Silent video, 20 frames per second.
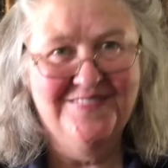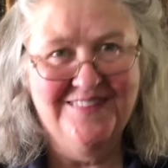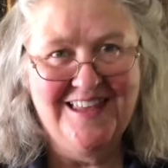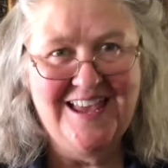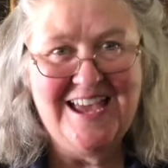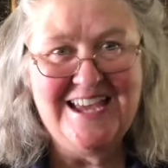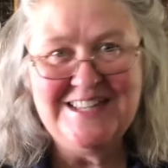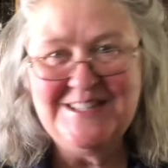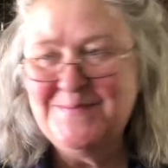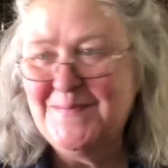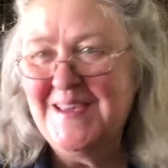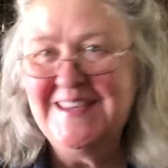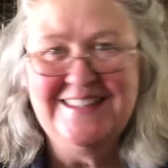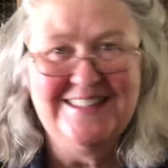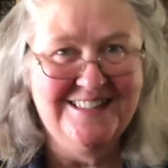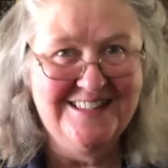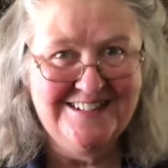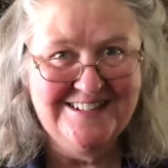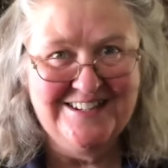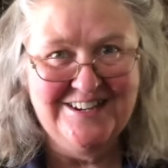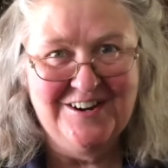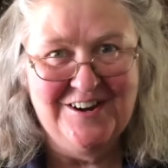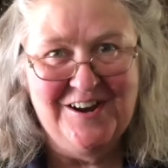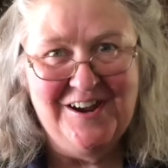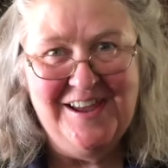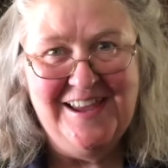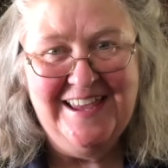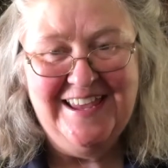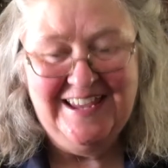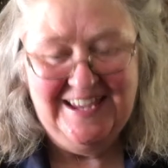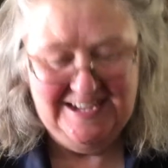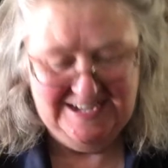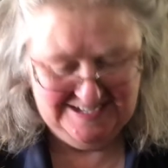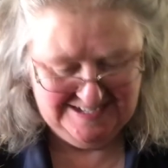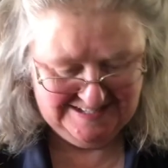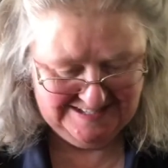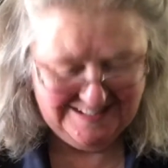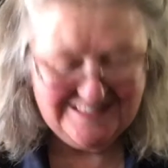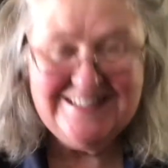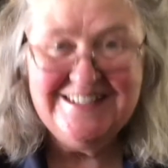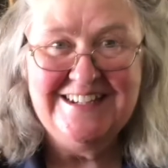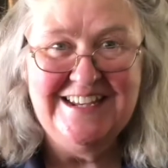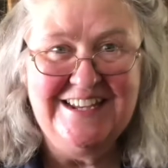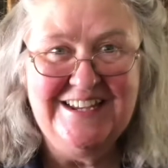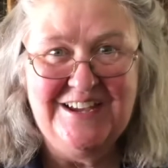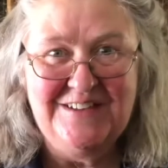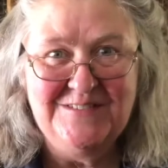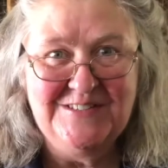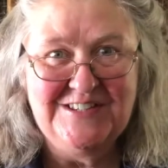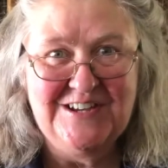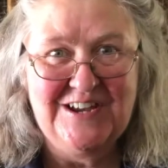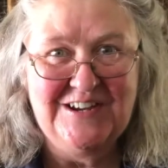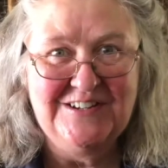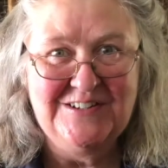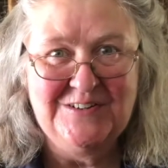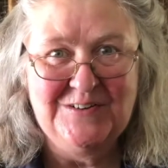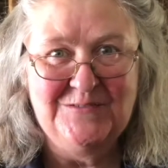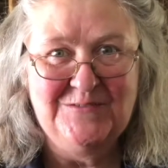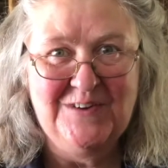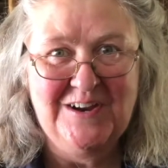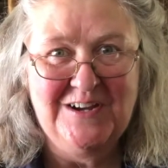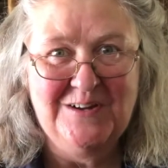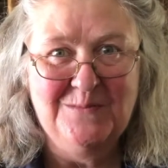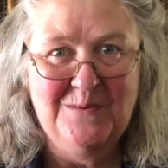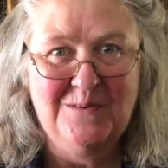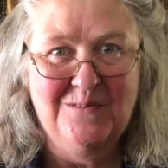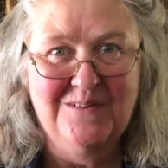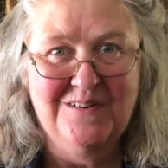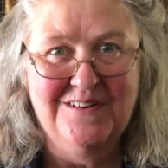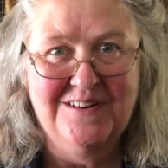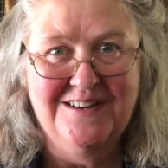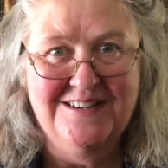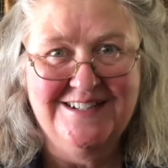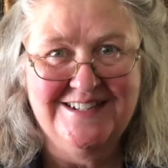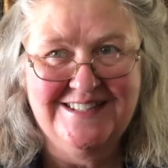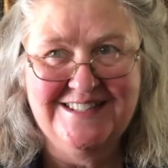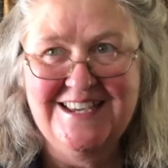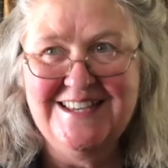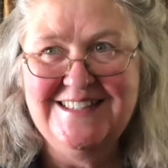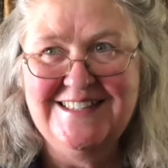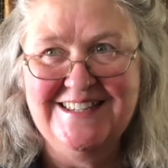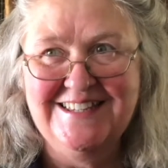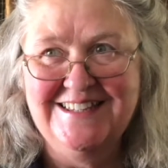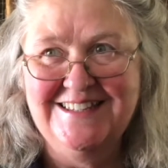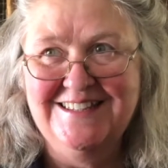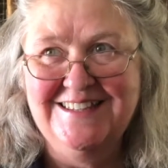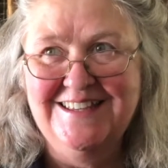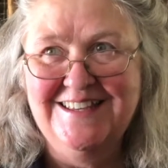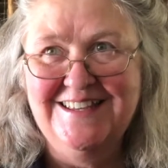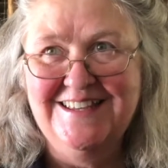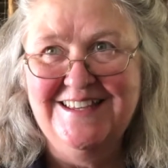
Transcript: Hi, it's Peculus here. And the other day I was talking to a friend and we were discussing